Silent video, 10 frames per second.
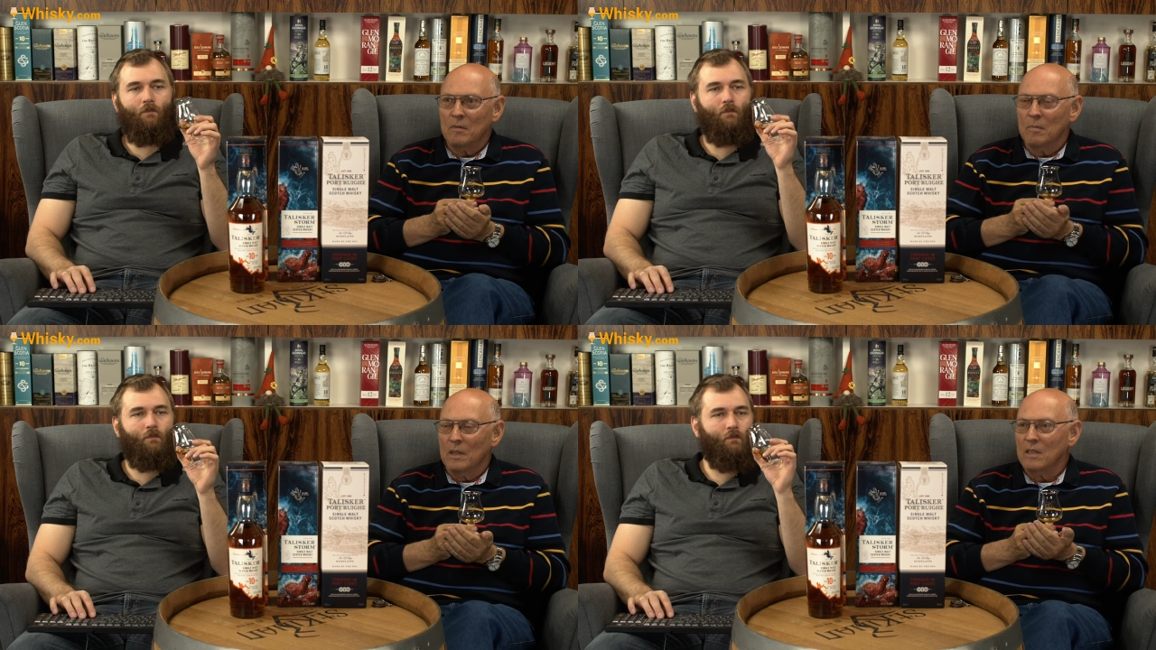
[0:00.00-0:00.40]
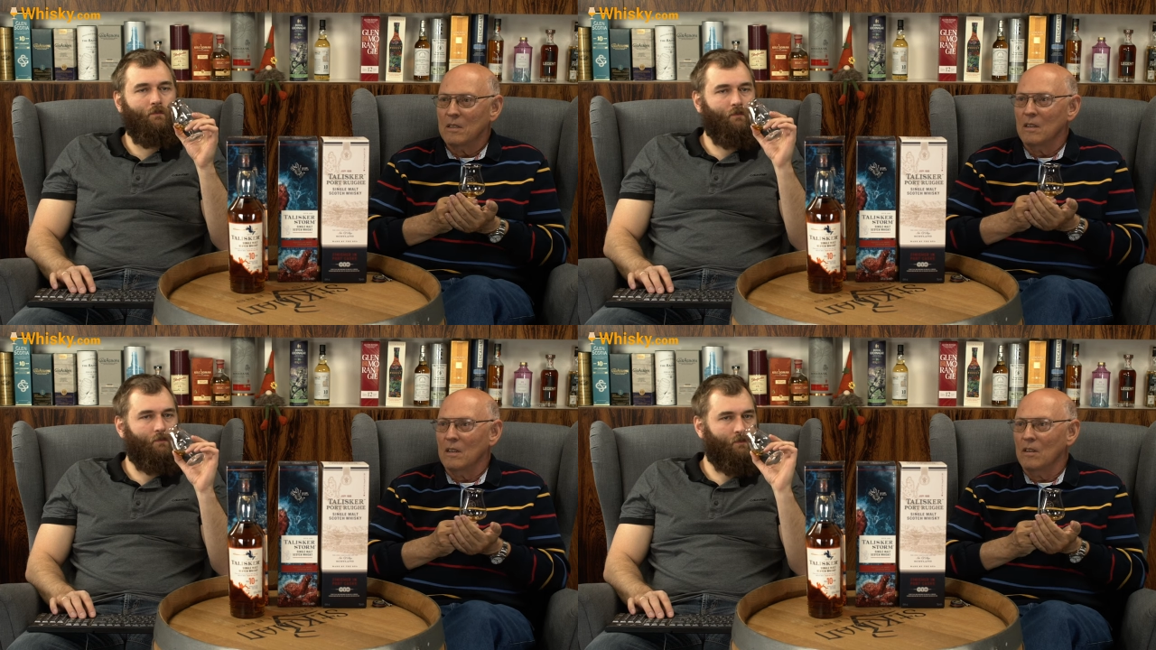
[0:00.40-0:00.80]

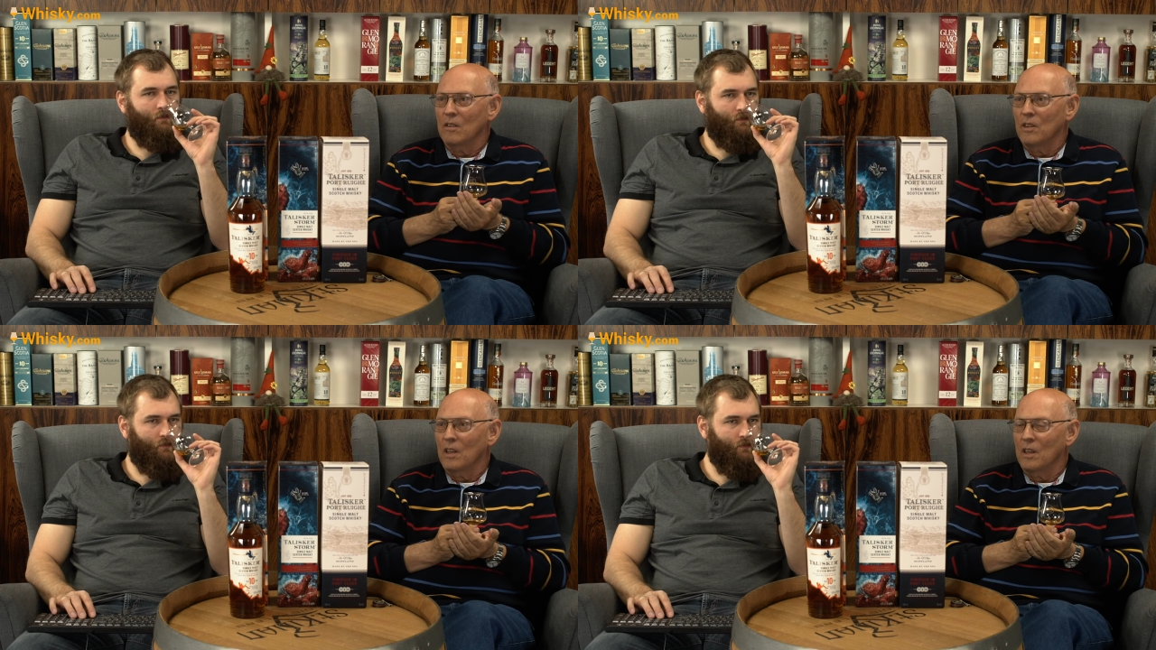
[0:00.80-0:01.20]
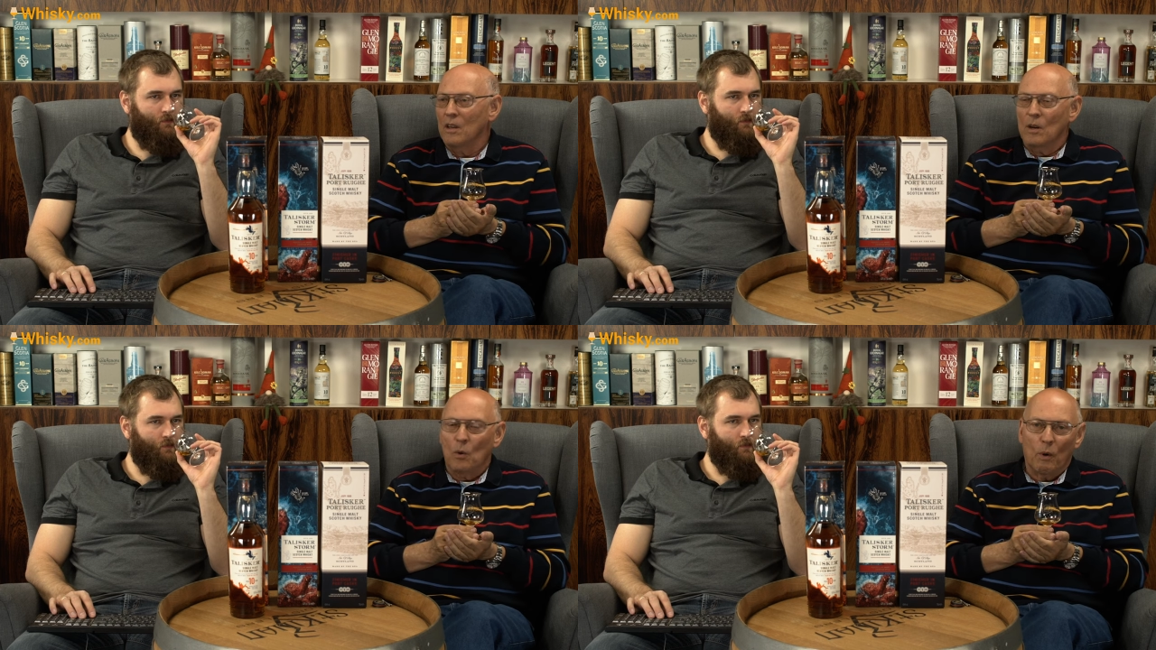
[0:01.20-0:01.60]
Speaker 1: bit uh, on the
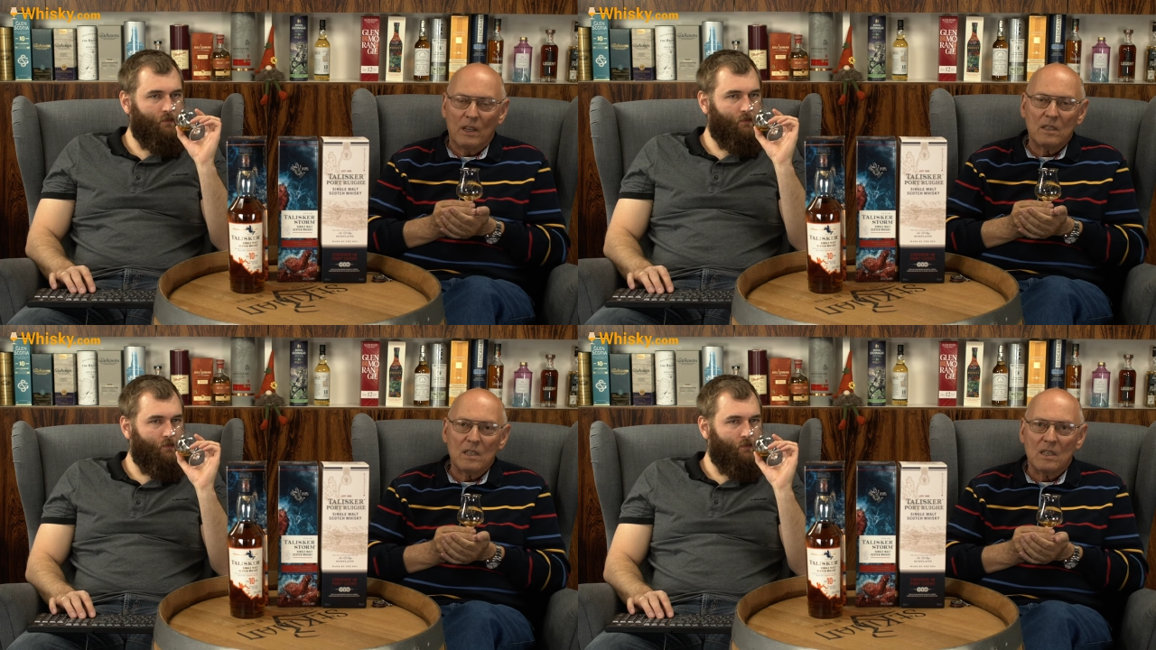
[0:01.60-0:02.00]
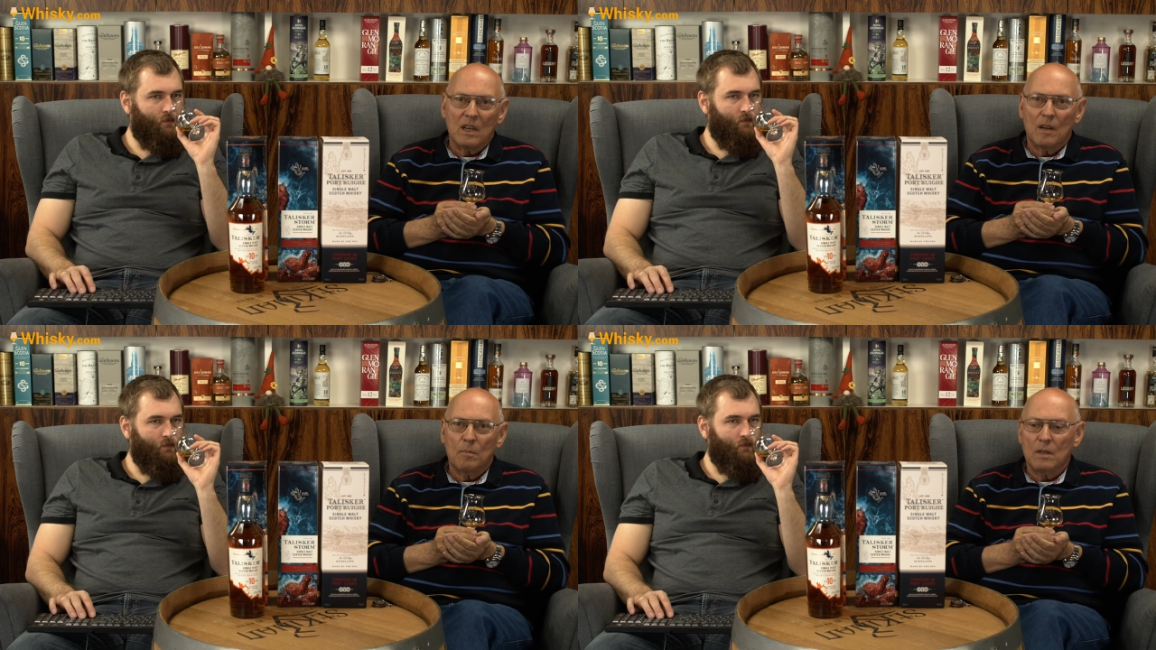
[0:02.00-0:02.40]
western
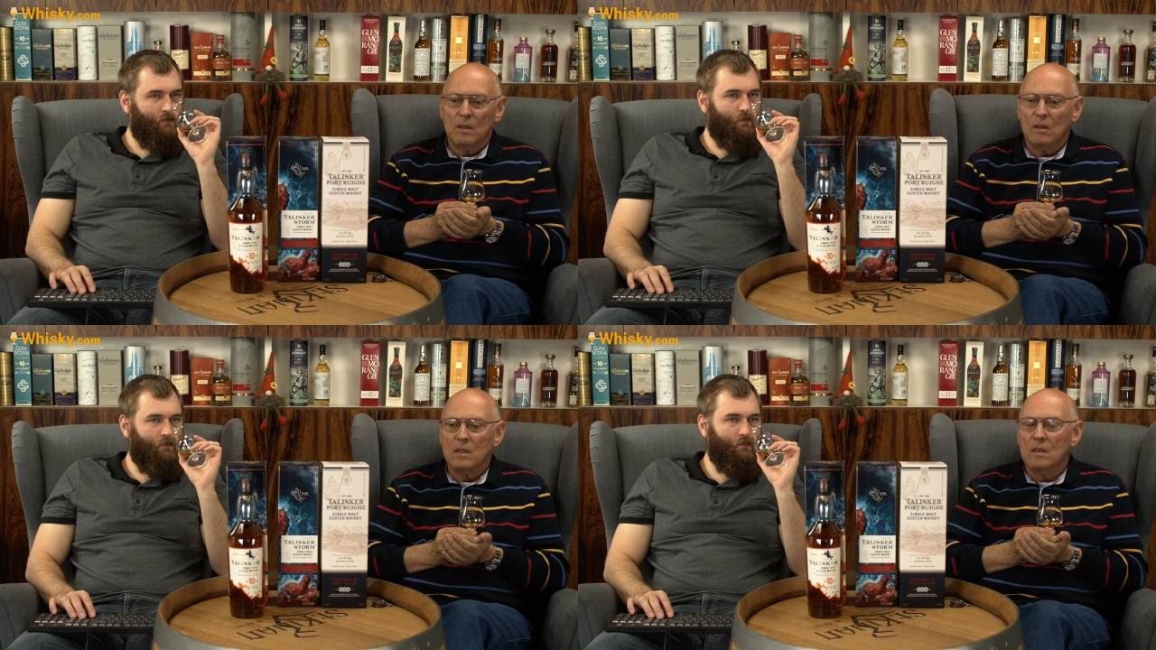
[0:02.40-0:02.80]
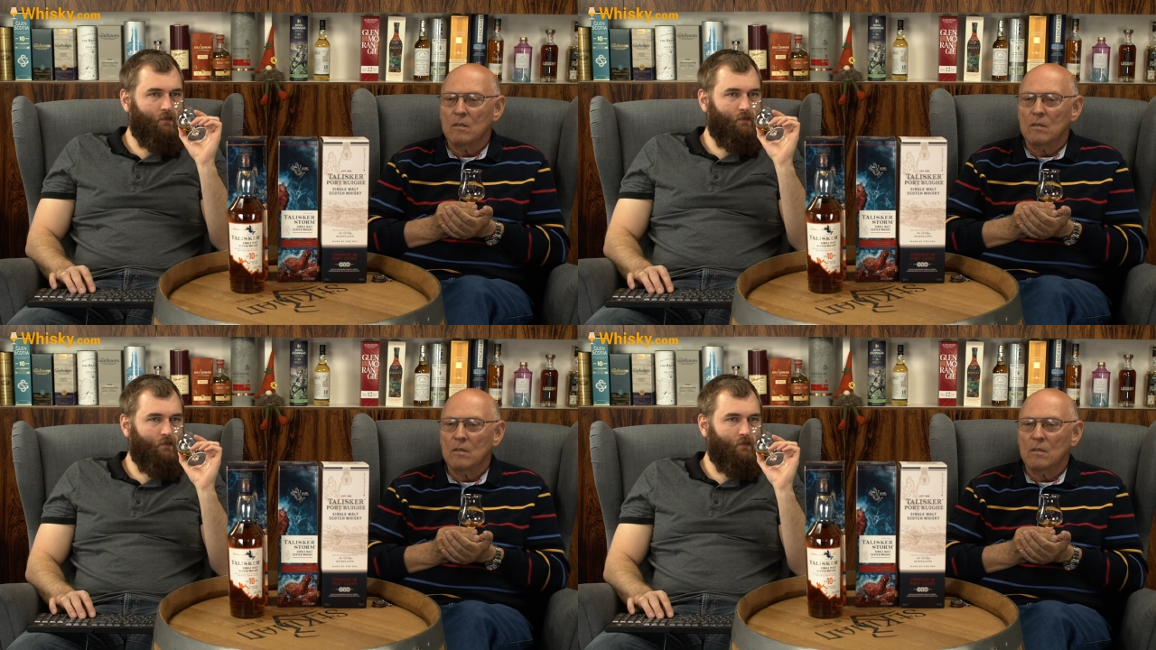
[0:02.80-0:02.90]
side, but not